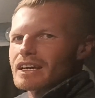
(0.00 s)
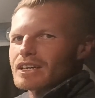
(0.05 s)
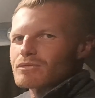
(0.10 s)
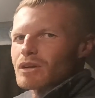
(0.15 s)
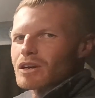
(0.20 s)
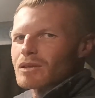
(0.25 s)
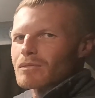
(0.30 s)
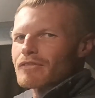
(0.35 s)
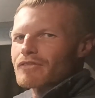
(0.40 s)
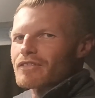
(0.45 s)
He's
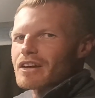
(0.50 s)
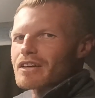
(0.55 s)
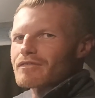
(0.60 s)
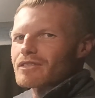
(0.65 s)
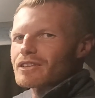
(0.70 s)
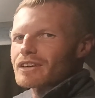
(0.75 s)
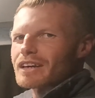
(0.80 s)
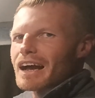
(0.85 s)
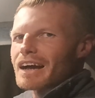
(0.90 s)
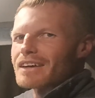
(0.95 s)
one of my
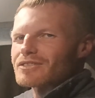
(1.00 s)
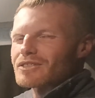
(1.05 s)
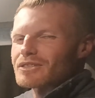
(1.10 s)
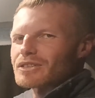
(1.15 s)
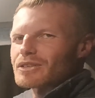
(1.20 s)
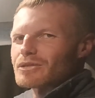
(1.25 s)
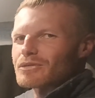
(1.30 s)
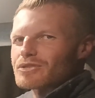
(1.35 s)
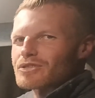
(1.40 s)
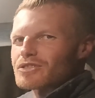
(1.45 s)
favourite guys on
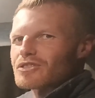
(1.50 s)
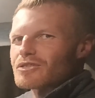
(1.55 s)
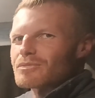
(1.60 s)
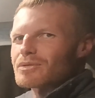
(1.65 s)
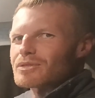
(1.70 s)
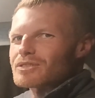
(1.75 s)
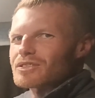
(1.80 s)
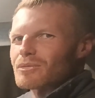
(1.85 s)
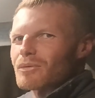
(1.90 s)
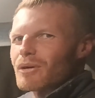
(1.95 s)

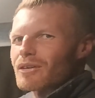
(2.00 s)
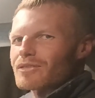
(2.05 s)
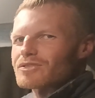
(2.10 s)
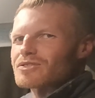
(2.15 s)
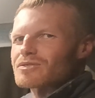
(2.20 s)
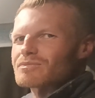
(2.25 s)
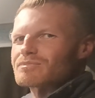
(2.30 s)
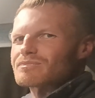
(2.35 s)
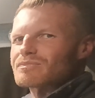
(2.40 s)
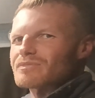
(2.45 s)
YouTube to watch.
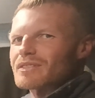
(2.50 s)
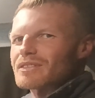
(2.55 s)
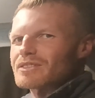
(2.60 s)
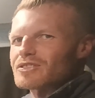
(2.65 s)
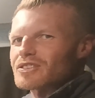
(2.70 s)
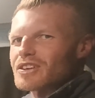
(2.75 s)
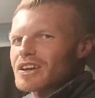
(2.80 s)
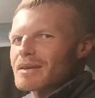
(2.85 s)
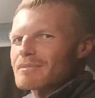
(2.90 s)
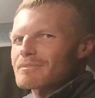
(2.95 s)

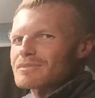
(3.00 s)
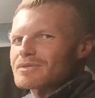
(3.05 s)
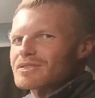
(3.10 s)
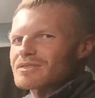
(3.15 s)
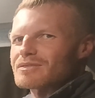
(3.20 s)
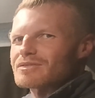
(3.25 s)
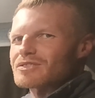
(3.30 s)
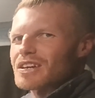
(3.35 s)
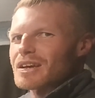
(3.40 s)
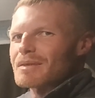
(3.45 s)

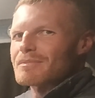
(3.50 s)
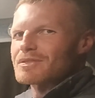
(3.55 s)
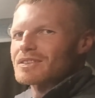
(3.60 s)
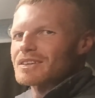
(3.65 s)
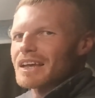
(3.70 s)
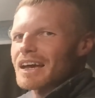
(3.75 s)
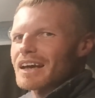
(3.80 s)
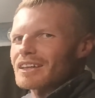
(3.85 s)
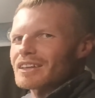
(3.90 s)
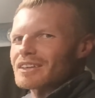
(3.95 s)
James
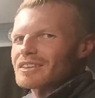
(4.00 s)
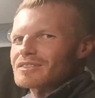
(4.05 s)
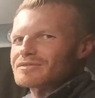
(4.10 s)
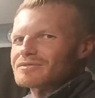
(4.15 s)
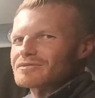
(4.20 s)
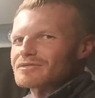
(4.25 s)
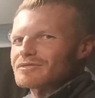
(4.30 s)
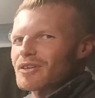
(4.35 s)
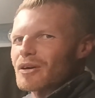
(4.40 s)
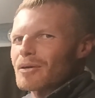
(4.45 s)
and Helen
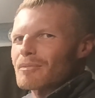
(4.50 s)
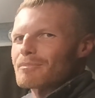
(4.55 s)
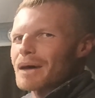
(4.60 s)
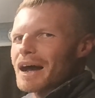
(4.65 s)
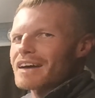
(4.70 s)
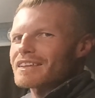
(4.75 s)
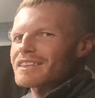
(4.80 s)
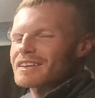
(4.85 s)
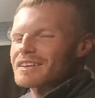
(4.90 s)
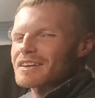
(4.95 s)
from
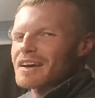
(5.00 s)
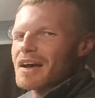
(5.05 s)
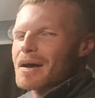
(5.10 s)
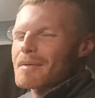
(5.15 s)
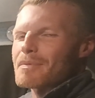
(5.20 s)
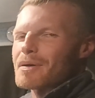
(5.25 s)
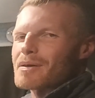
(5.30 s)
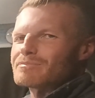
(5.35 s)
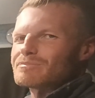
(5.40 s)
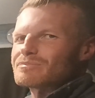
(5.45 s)
By the
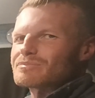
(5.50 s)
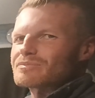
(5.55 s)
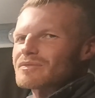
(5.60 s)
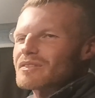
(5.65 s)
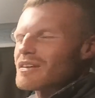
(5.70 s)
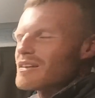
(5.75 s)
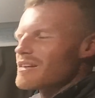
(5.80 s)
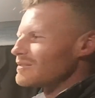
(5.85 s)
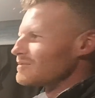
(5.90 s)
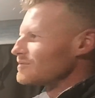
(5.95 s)
Curb.
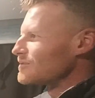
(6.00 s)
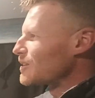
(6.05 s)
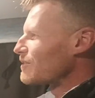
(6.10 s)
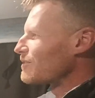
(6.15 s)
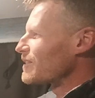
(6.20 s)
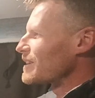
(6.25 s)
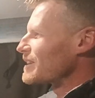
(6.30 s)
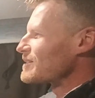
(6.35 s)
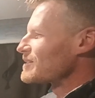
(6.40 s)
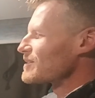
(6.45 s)

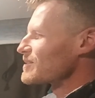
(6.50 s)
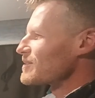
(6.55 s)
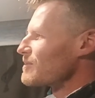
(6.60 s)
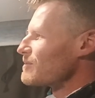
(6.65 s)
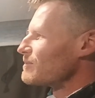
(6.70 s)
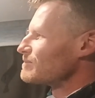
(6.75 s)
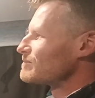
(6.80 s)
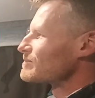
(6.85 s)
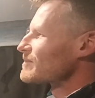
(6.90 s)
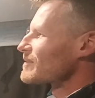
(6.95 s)
Love these
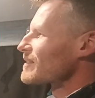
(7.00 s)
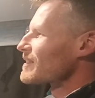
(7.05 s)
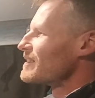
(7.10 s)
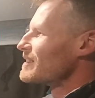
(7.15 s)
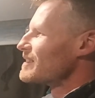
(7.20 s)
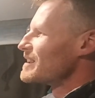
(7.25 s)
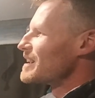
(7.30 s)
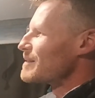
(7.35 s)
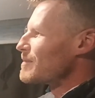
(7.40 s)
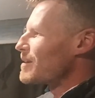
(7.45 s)
two.
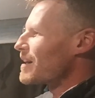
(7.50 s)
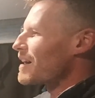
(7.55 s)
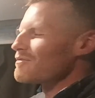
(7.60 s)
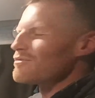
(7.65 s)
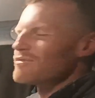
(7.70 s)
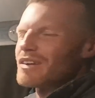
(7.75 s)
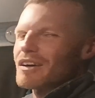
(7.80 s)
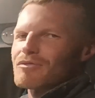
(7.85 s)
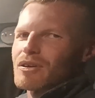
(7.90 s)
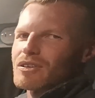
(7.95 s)
Well,
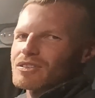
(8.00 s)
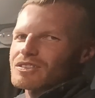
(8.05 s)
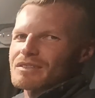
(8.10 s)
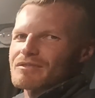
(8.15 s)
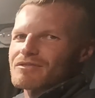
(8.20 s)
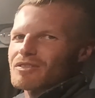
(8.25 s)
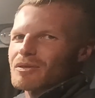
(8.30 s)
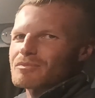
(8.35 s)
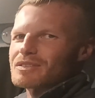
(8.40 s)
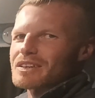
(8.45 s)
I've watched
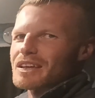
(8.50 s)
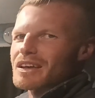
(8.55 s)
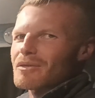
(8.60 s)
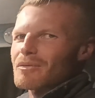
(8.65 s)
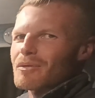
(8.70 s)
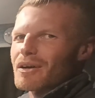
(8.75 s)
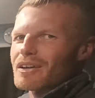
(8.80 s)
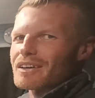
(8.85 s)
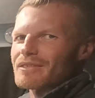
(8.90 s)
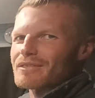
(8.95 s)
him from day
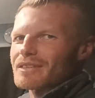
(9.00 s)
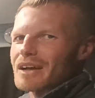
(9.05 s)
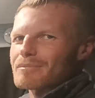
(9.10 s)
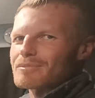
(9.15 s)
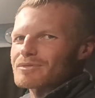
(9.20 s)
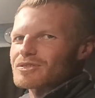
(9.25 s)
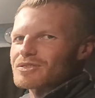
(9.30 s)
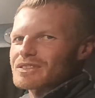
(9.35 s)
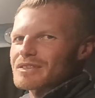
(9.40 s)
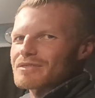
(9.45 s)
one.
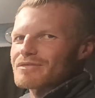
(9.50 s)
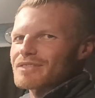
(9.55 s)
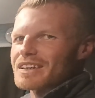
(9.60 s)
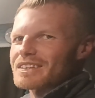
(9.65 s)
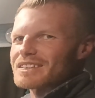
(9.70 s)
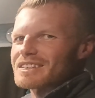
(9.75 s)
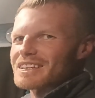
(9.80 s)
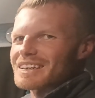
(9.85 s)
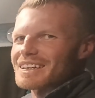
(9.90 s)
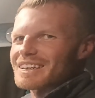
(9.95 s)
I'm just
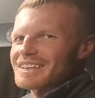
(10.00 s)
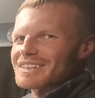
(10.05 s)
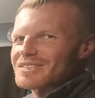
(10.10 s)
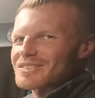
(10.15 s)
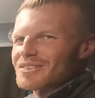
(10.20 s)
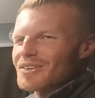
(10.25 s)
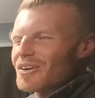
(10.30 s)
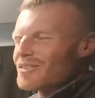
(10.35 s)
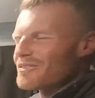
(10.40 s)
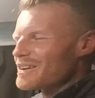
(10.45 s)
invested in
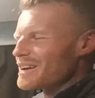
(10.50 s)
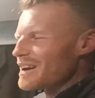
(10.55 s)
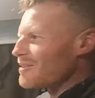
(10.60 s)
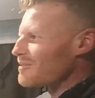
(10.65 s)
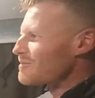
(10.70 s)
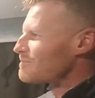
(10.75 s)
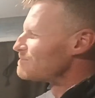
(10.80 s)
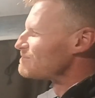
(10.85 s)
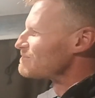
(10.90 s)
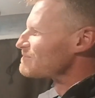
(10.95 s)
his story
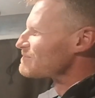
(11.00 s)
now.